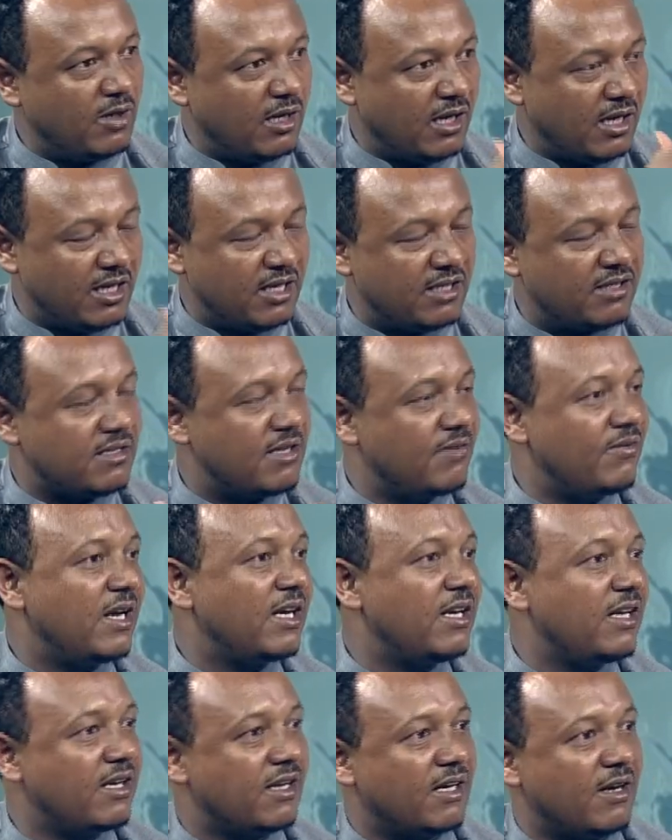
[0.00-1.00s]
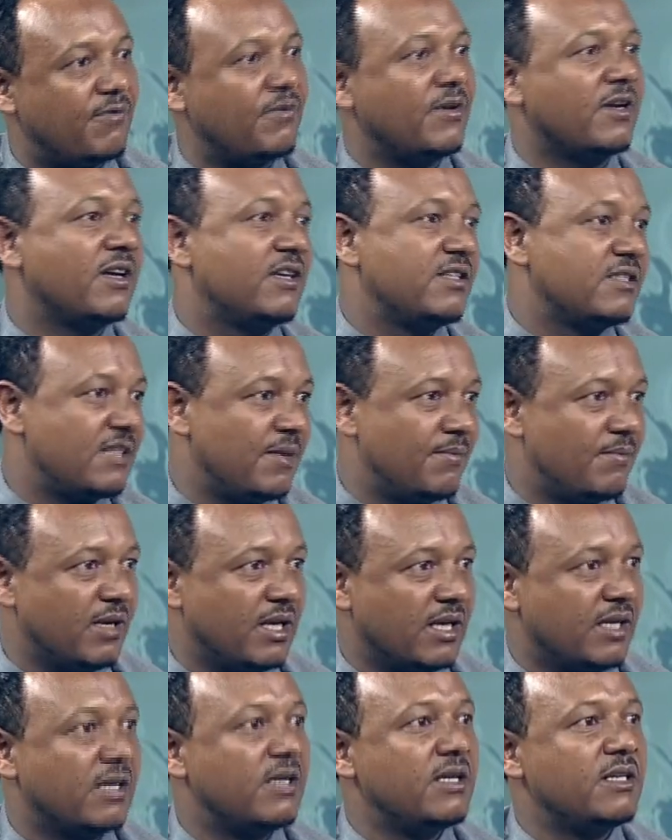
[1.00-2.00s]
against dividing Africans
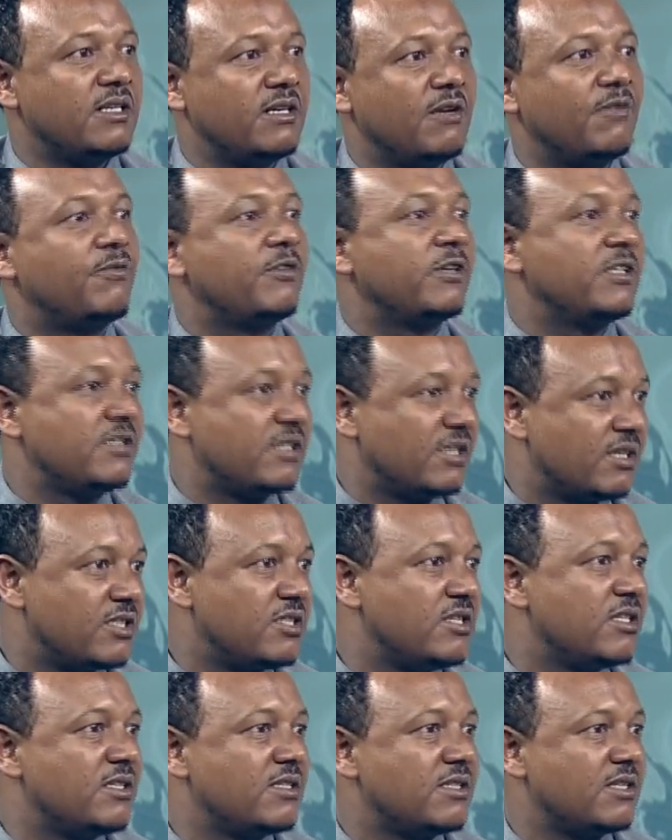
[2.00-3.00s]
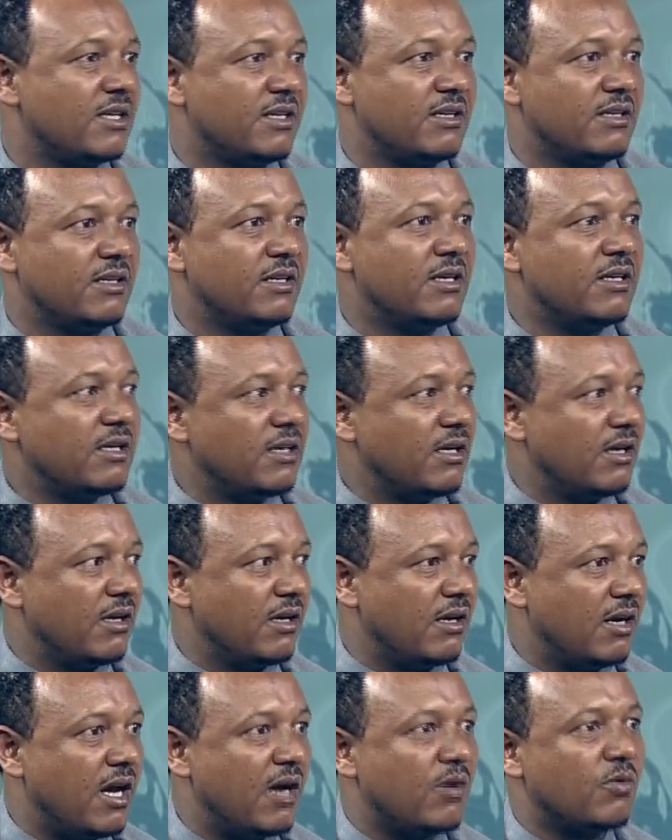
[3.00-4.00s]
among different regions and
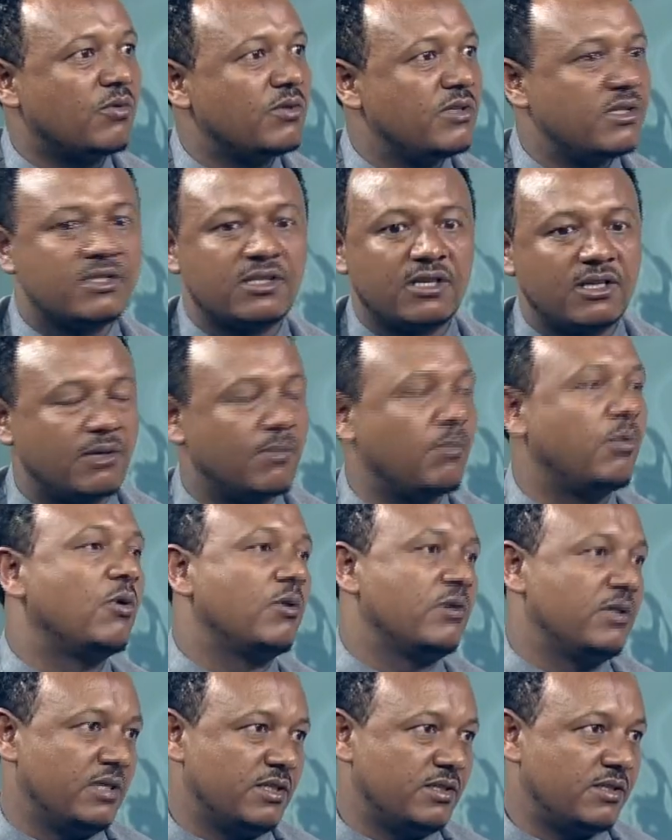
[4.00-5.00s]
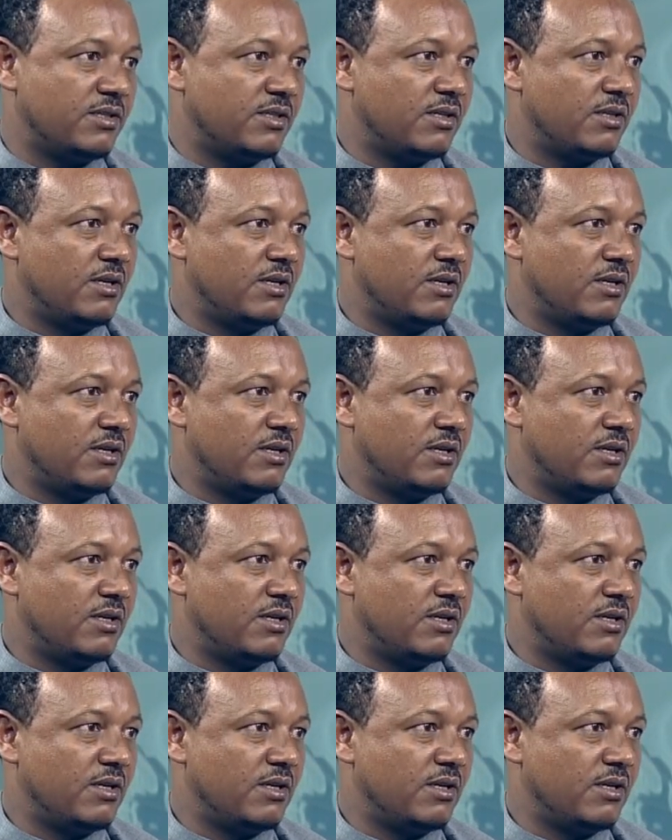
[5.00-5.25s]
languages and borders.